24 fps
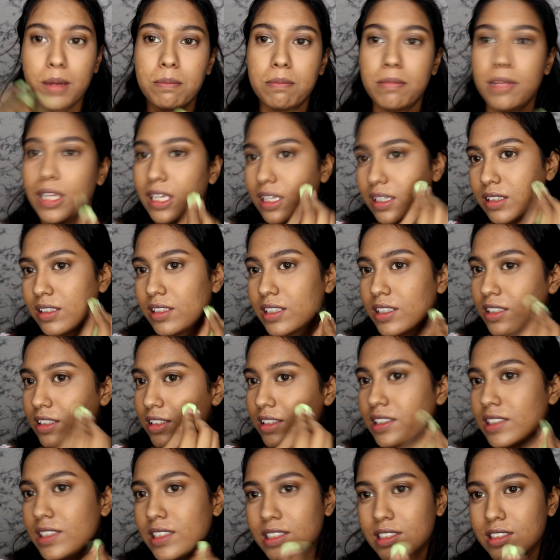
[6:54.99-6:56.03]
blend
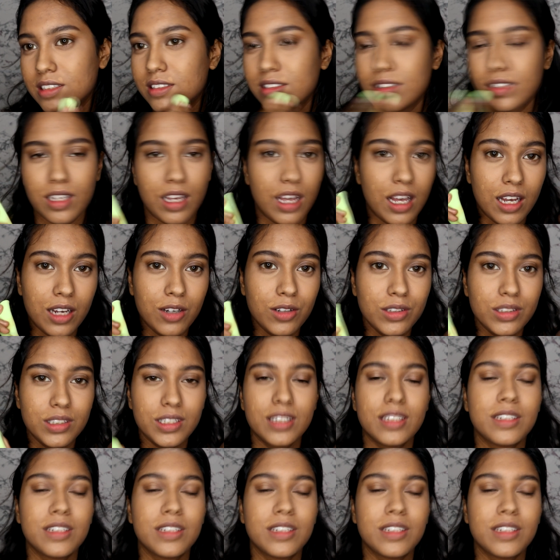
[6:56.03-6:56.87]
these out,